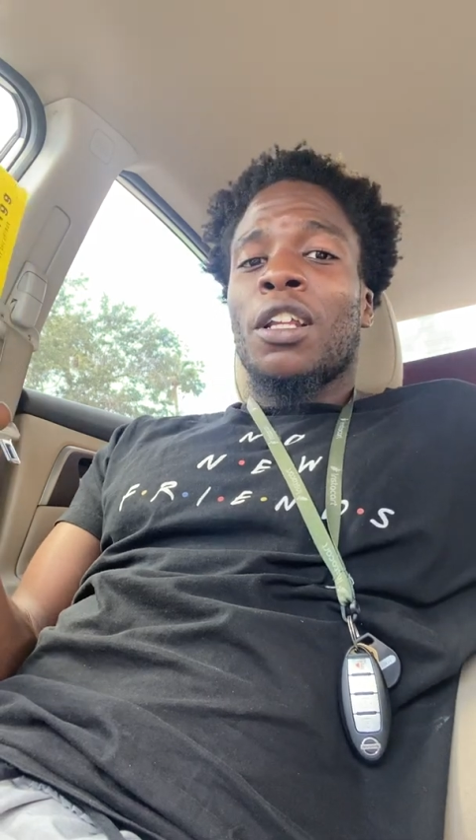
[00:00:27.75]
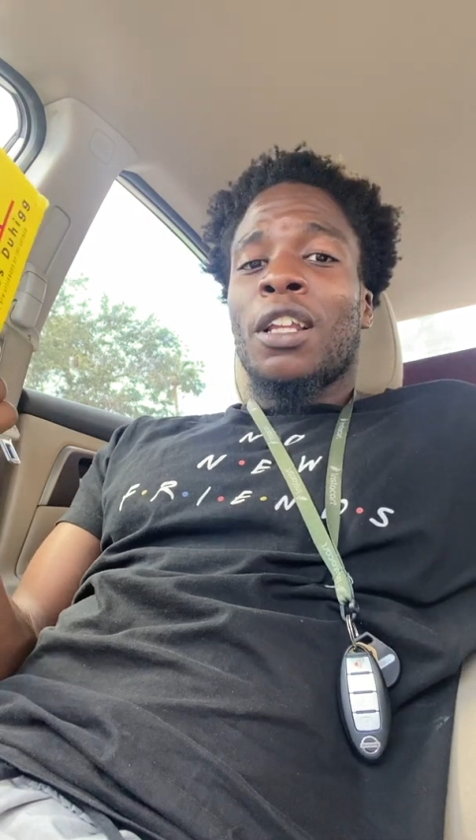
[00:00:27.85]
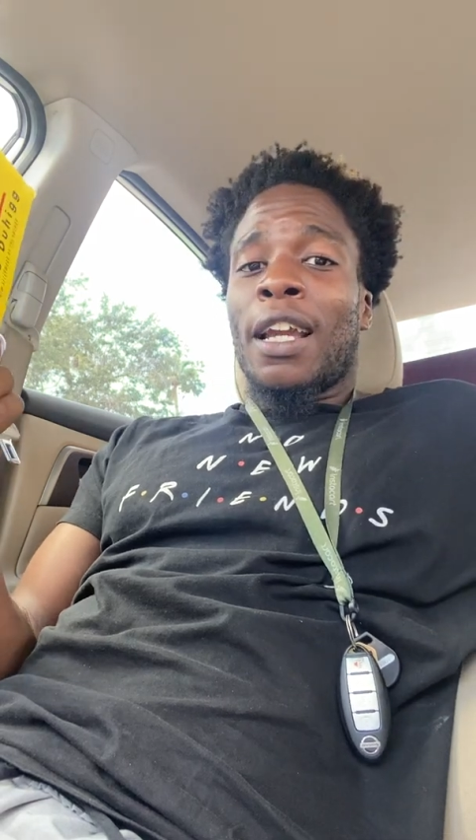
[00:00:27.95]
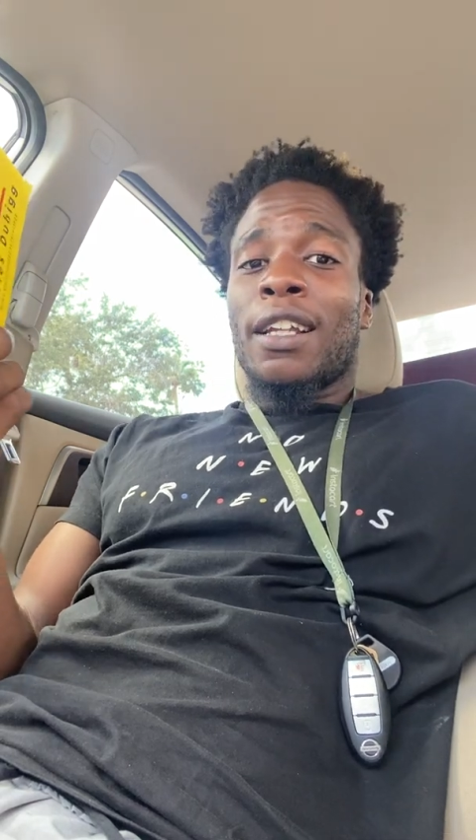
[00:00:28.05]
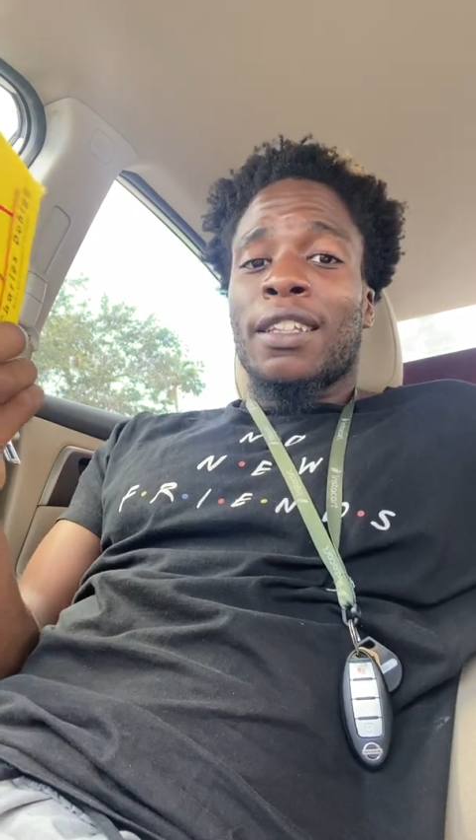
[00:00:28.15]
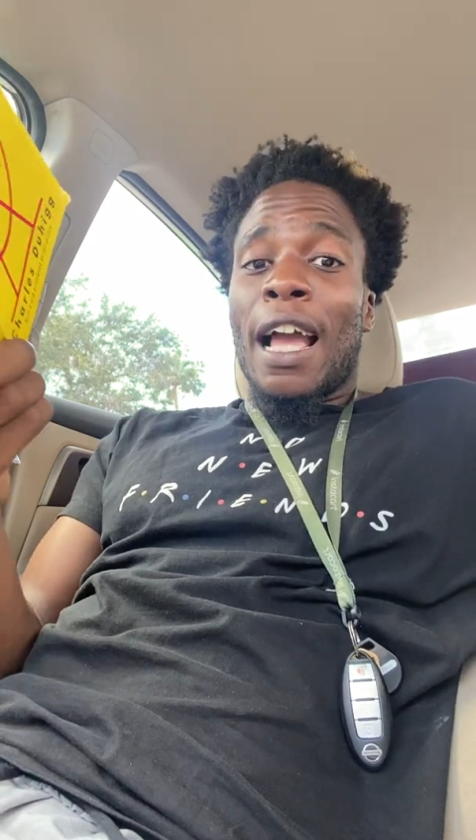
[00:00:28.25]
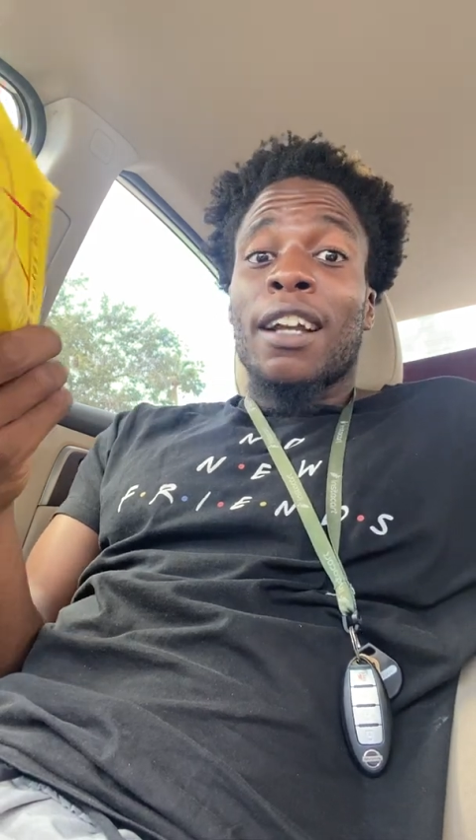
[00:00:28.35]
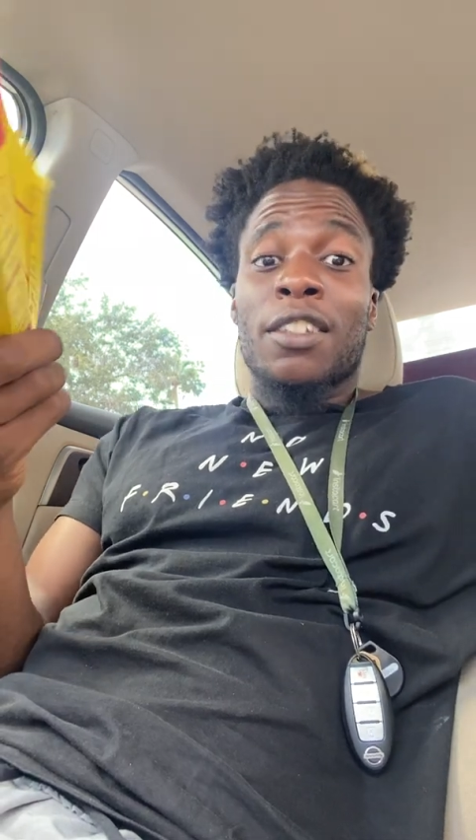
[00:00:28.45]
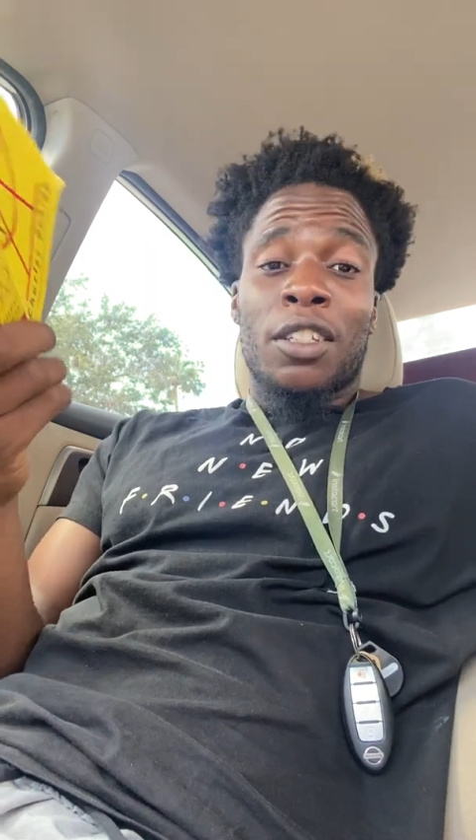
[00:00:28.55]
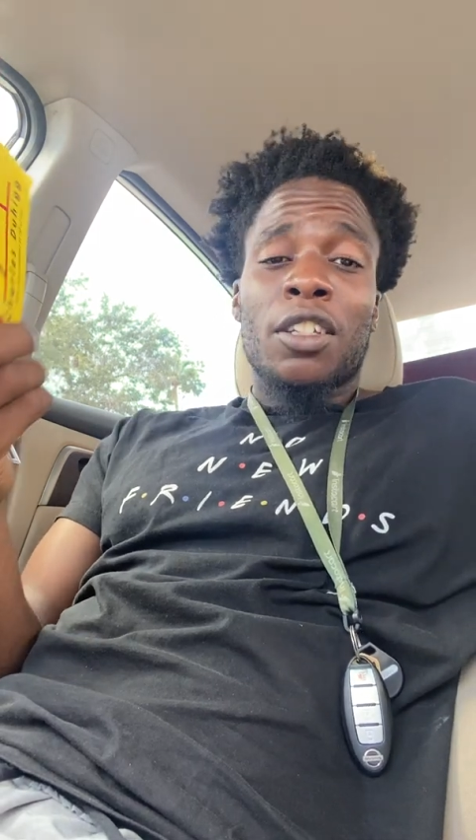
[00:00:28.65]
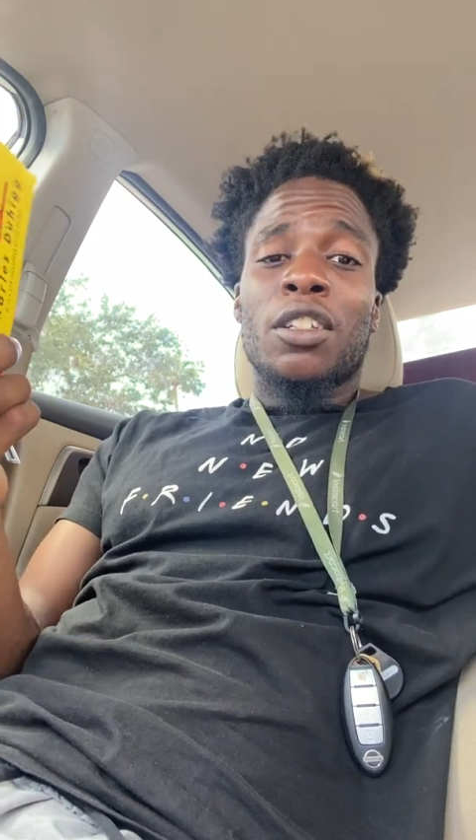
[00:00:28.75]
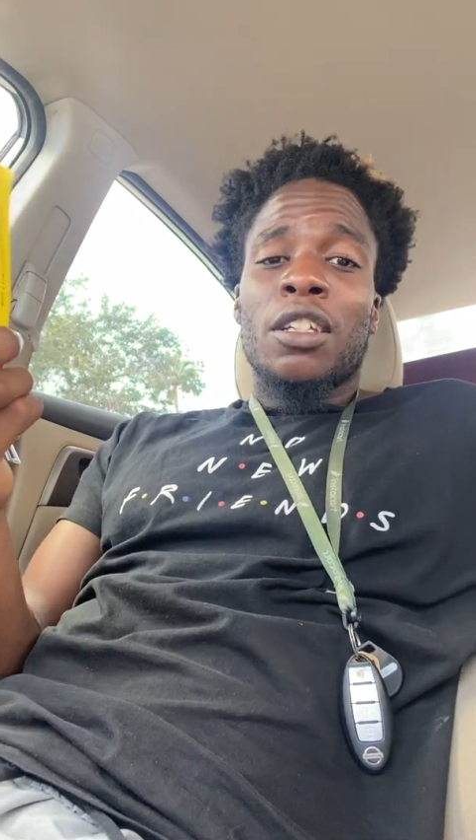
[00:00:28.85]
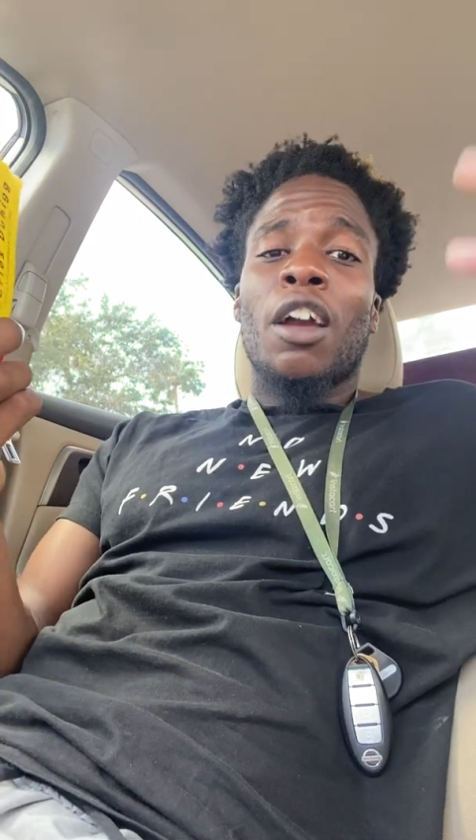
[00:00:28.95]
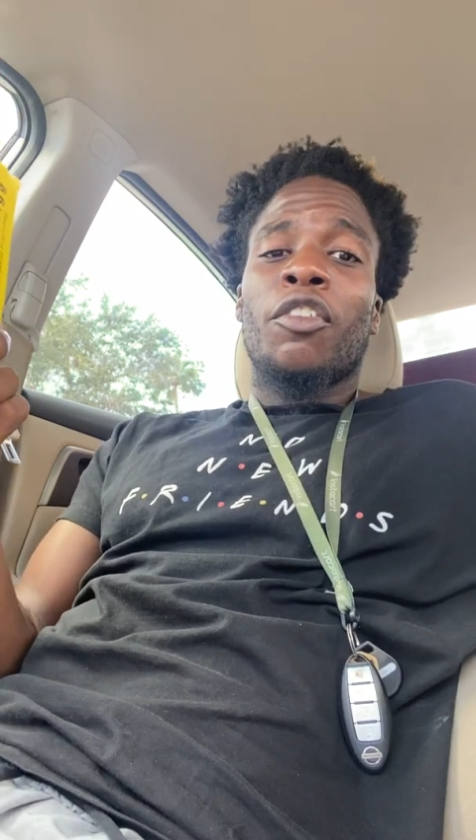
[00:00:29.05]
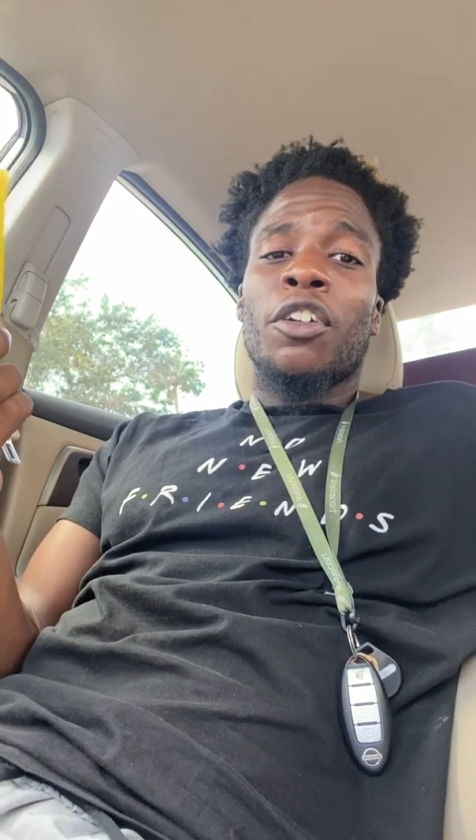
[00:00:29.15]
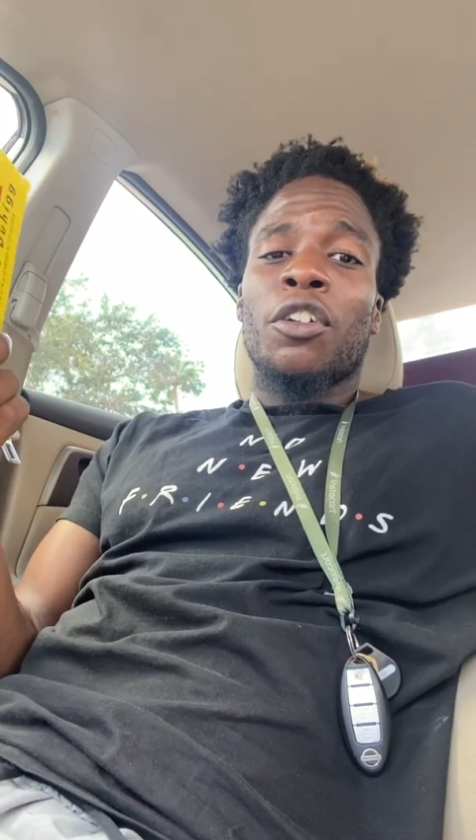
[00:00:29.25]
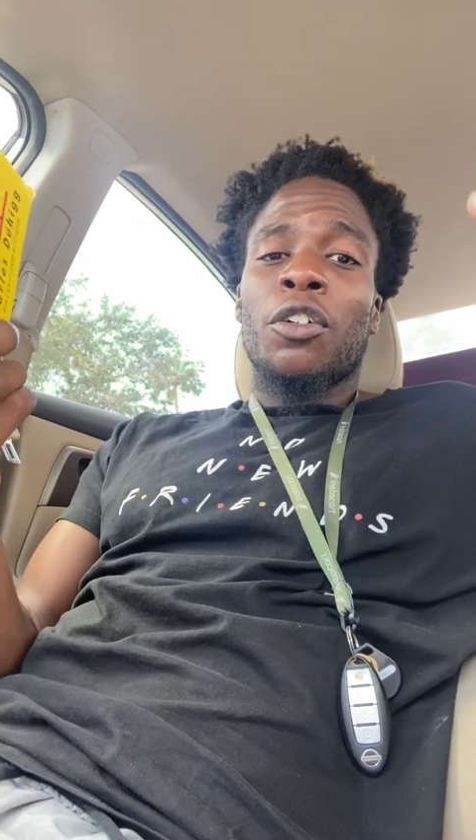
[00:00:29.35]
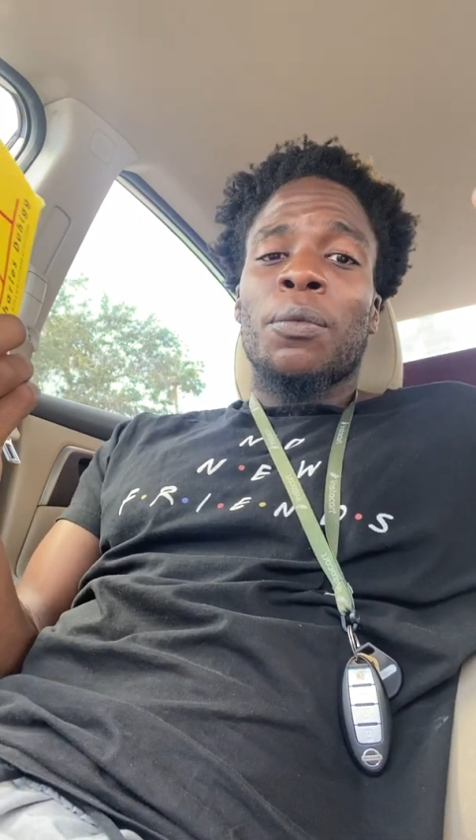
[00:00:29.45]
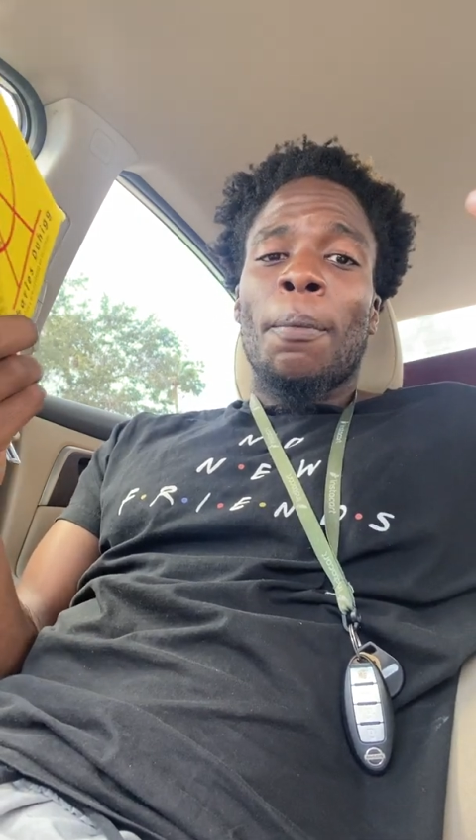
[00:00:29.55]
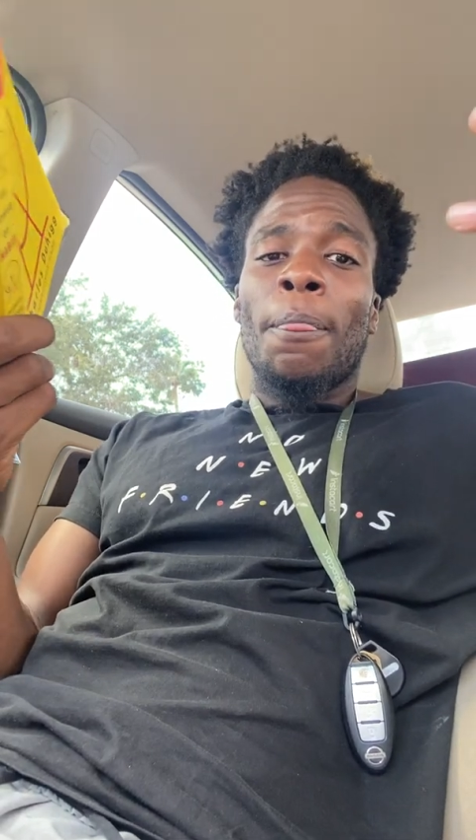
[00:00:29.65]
like that consistently, I figured